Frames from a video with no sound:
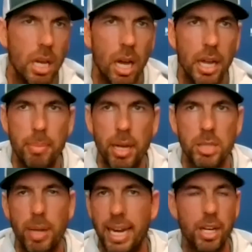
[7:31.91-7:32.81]
Uh, he bounced
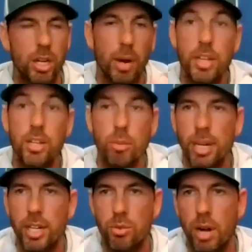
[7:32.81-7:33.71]
back, had a great two
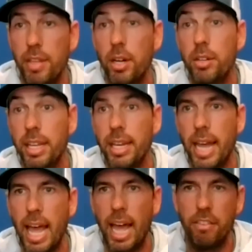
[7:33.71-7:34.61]
minute drive there at the end of
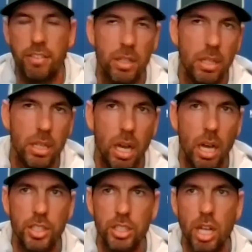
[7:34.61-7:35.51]
half uh,
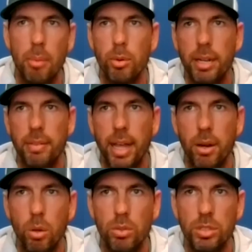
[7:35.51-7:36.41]
just operating that
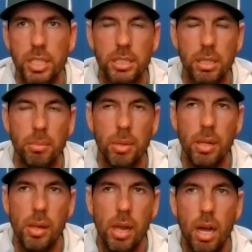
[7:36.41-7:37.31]
whole system.
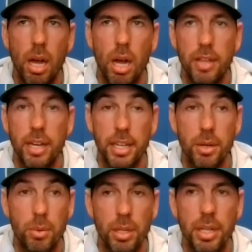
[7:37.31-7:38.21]
Uh, I thought he did
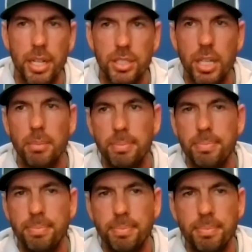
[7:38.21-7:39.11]
a really nice job.
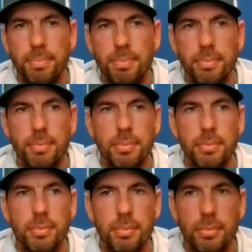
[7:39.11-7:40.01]
And then
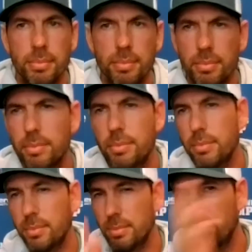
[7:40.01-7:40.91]
just kind of switching things
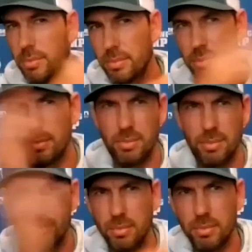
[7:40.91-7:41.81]
over to the defensive
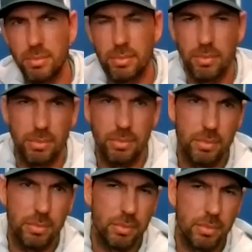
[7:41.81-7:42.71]
side of the ball, looking
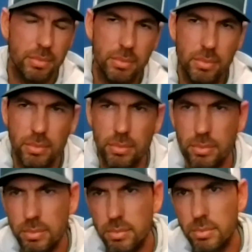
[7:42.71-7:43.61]
at the cornerbacks. I
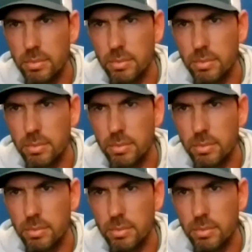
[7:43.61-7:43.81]
mean,